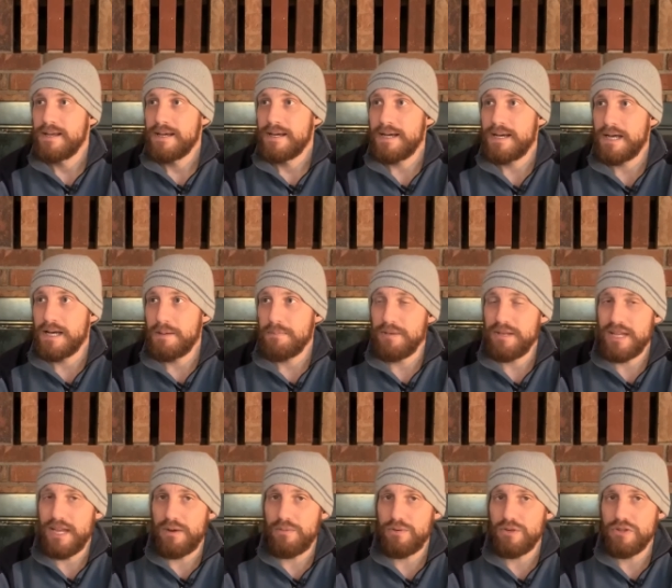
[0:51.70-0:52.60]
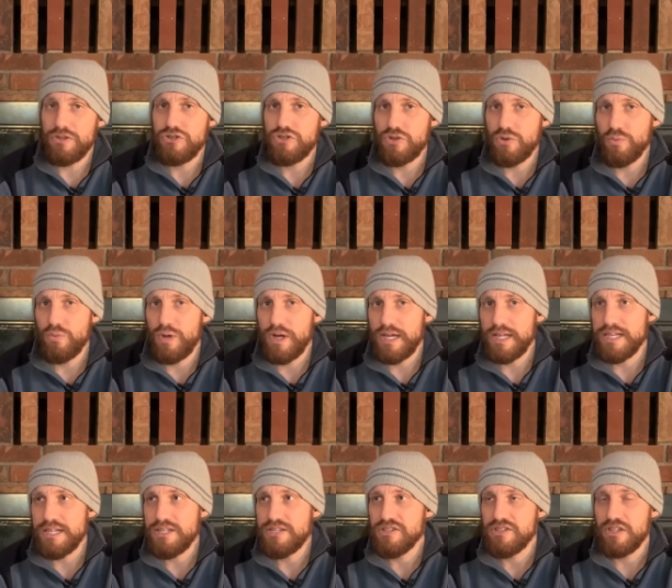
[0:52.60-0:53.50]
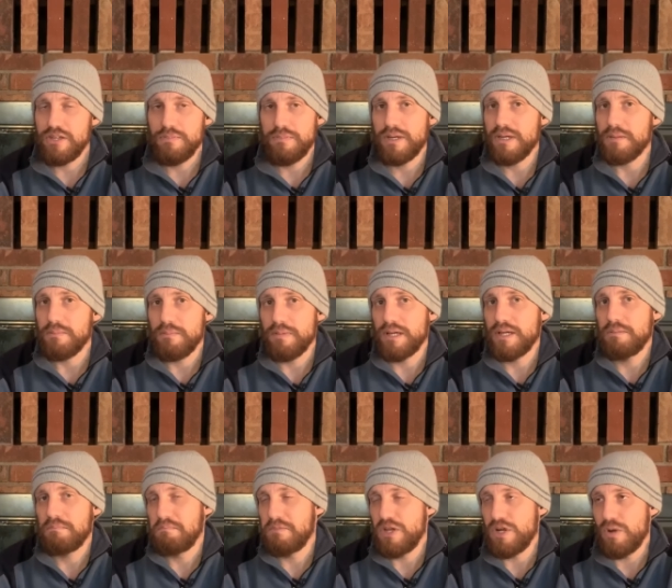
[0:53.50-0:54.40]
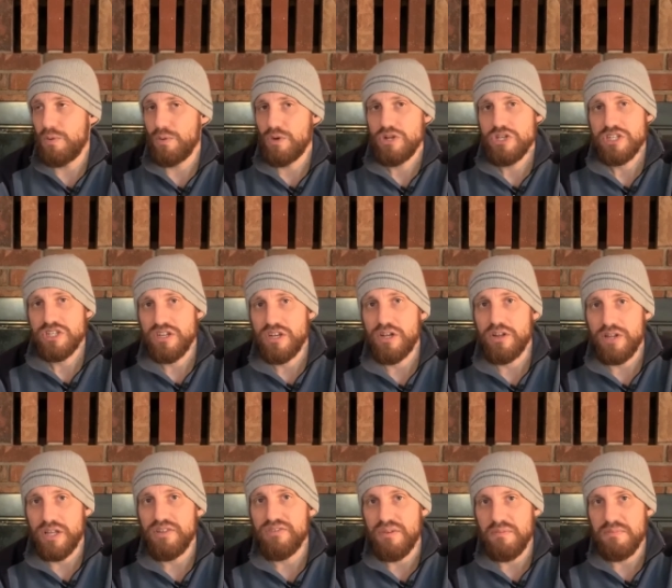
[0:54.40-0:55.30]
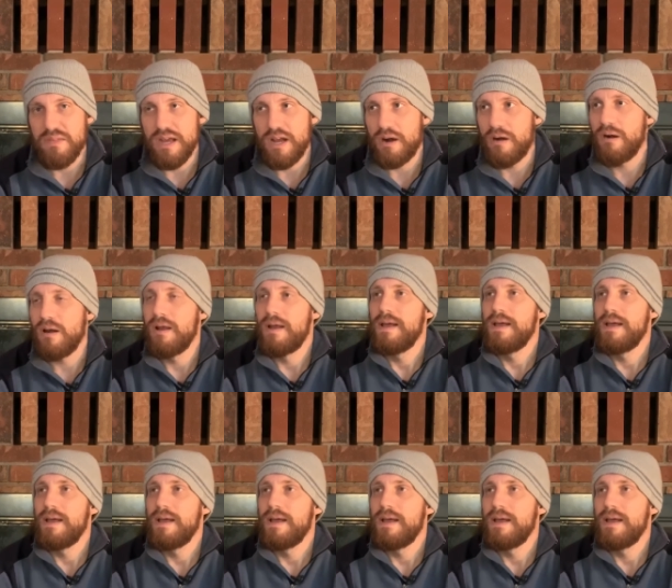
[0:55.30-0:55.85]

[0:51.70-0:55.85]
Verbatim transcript: Um, and not really sure why he's sleeping, but you know we're just going to leave him there.